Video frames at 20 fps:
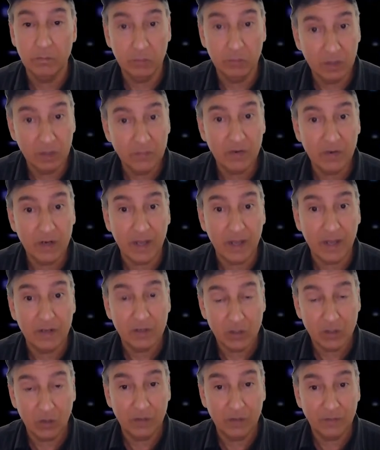Believe it or not,
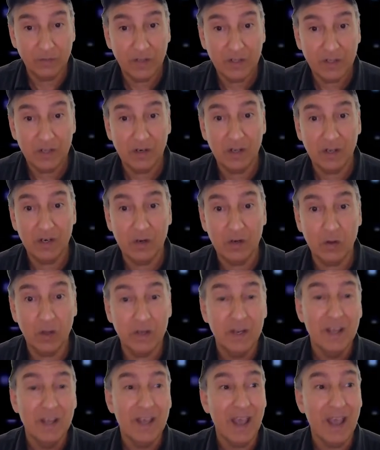July of
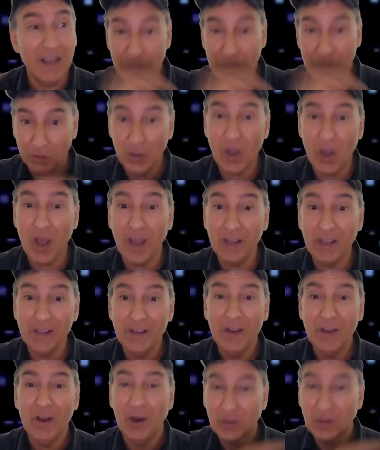1999. And July
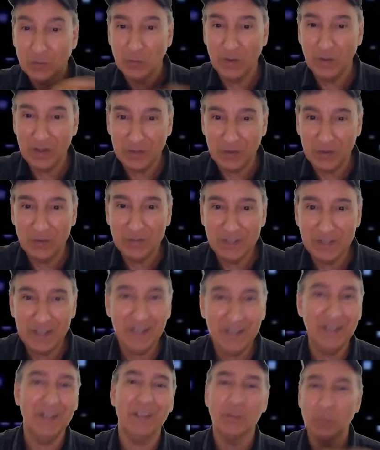of
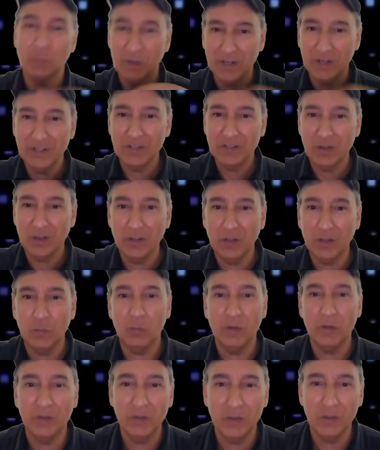2013 is when I signed up
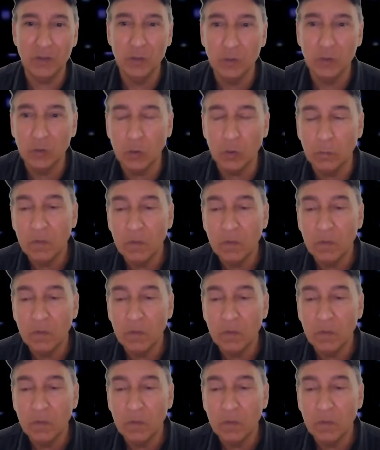with YouTube.